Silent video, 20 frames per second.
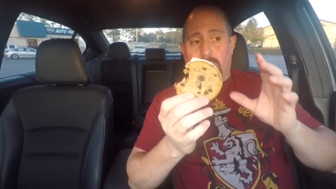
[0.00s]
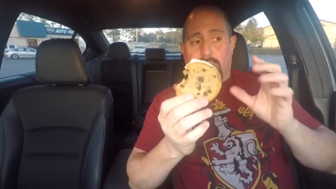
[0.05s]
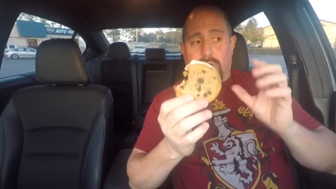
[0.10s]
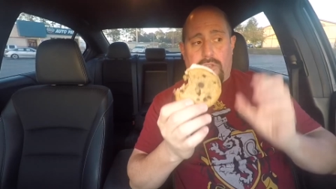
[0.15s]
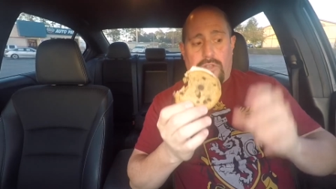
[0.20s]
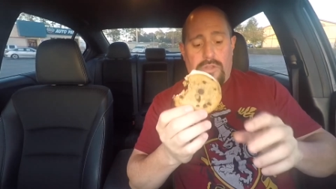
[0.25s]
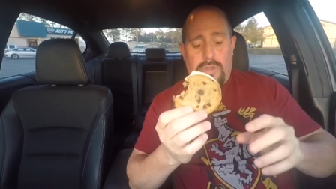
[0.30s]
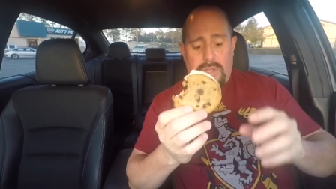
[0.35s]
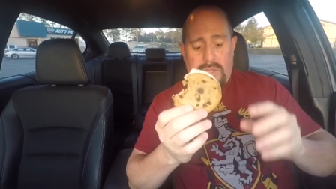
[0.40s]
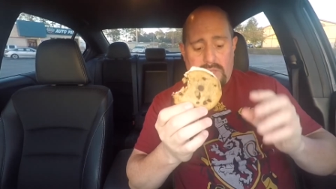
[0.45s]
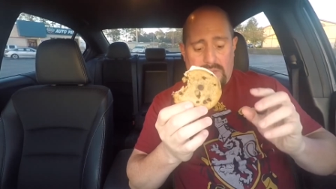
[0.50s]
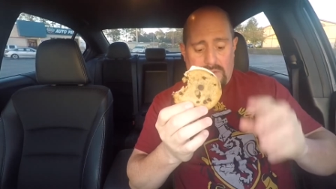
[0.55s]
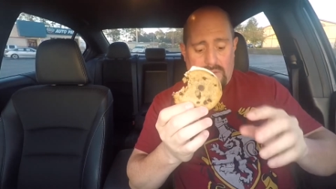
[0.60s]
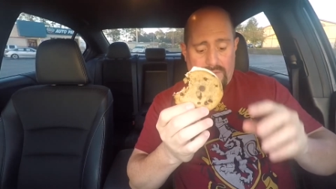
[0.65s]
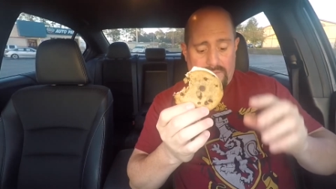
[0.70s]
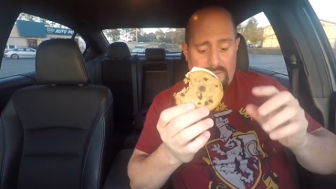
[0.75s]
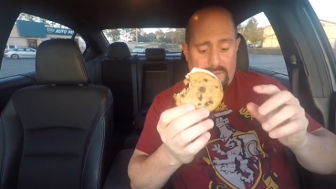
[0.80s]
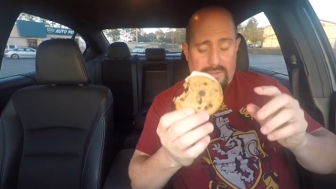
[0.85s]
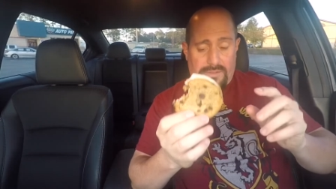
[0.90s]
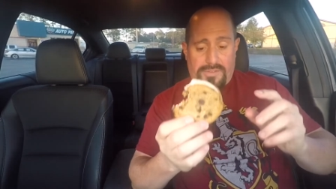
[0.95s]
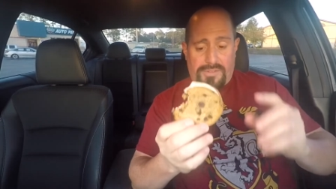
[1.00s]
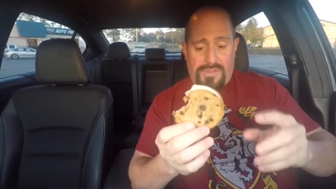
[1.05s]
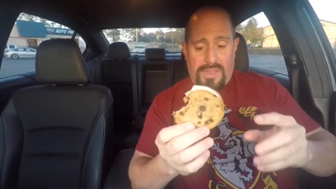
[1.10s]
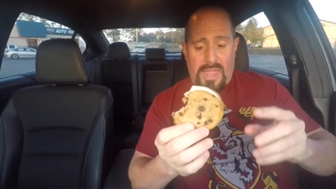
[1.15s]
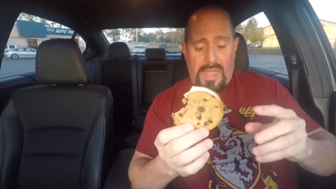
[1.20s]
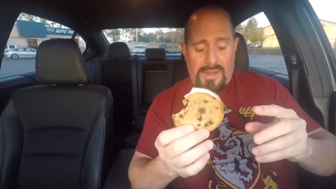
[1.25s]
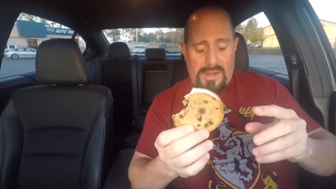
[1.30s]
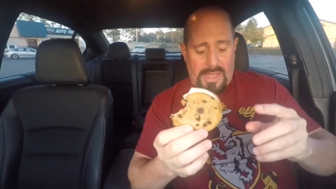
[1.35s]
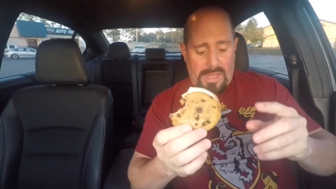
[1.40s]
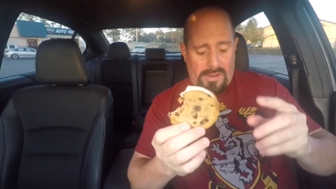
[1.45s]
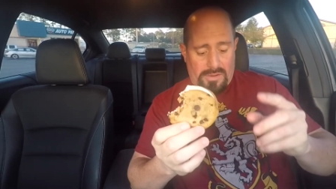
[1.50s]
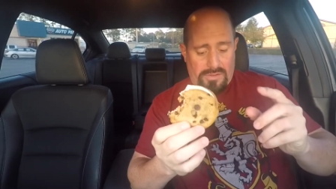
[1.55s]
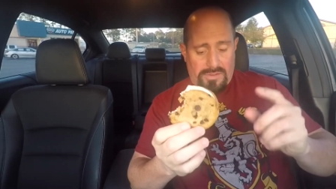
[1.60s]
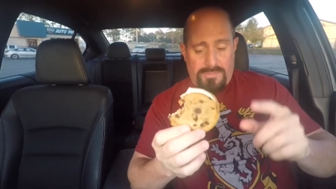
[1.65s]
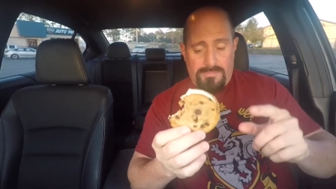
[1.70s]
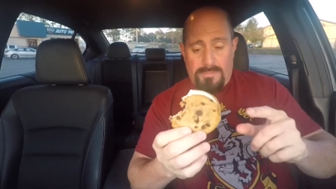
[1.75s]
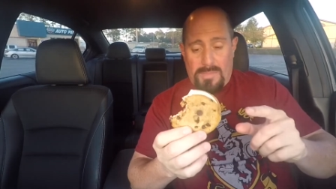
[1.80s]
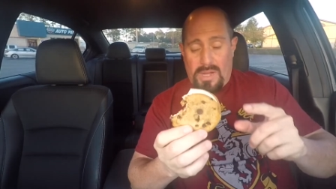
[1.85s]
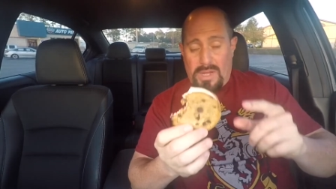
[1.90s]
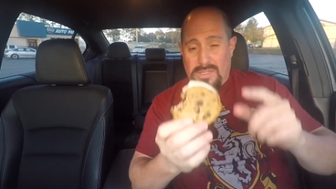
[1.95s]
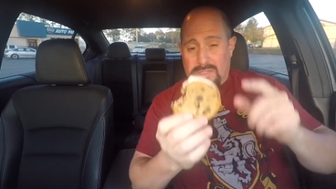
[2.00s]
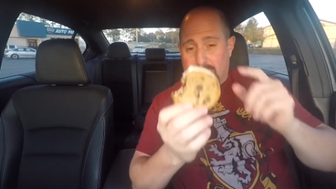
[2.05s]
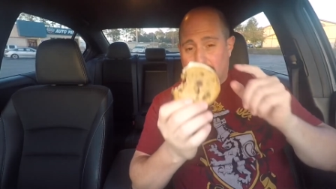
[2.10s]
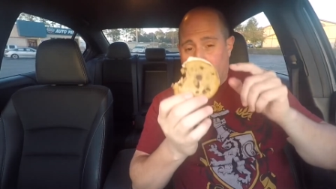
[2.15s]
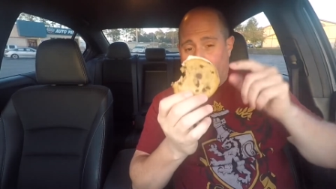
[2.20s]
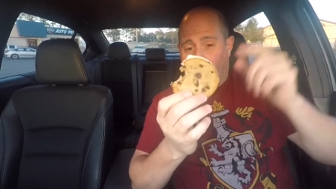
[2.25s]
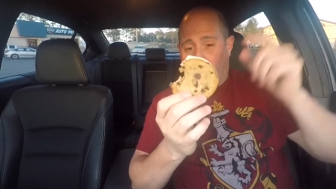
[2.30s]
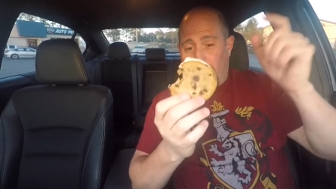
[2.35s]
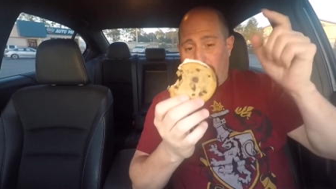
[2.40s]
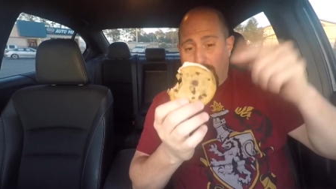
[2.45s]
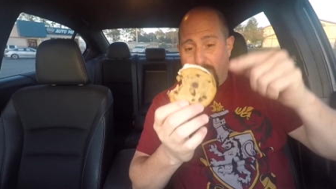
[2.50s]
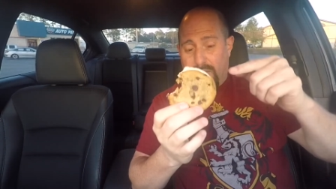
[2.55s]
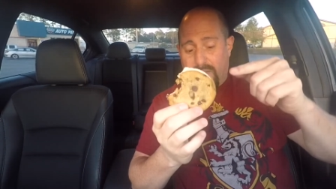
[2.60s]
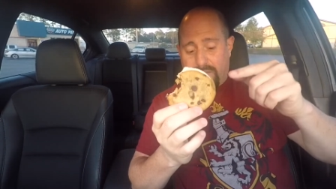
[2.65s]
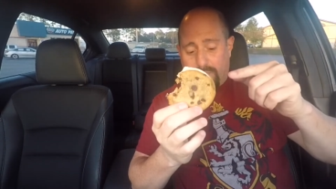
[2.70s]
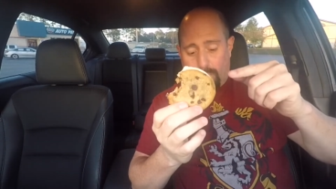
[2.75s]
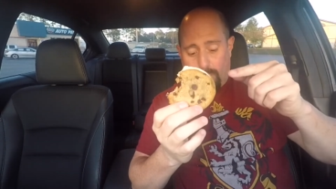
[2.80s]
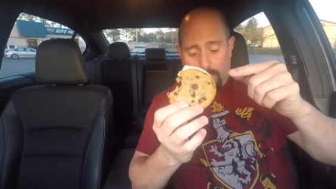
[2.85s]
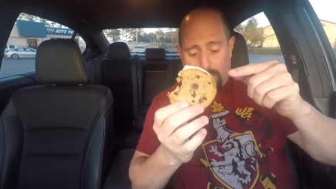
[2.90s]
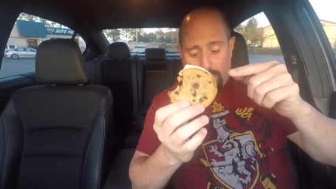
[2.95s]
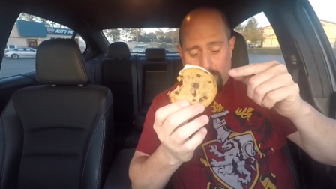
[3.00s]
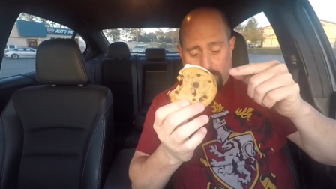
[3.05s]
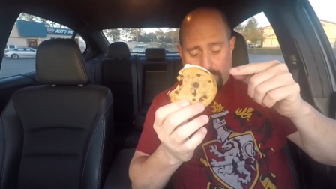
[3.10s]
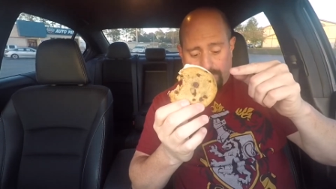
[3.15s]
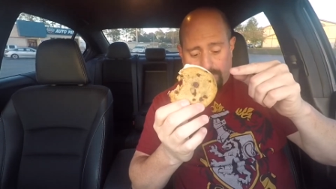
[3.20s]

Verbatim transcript: cookie doesn't stand out as much on this one